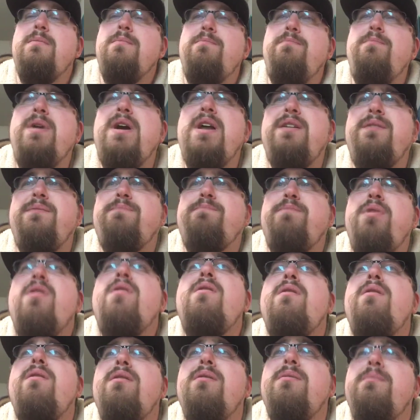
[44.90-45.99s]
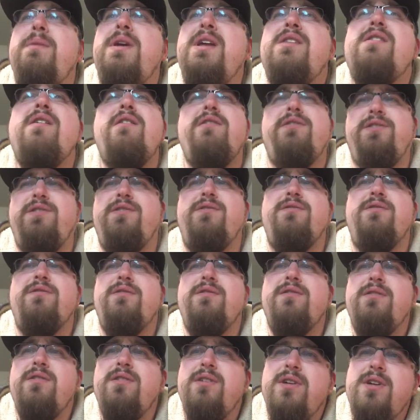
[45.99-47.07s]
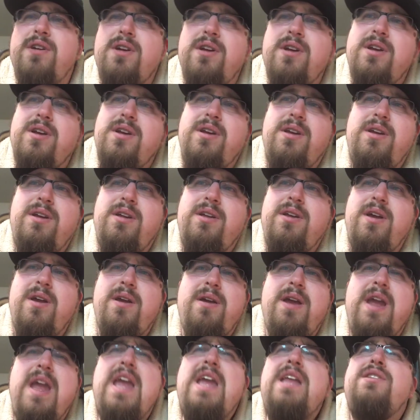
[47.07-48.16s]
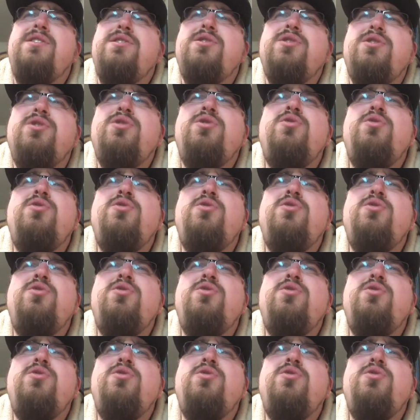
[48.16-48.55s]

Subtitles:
But Pearl, me daughter, it's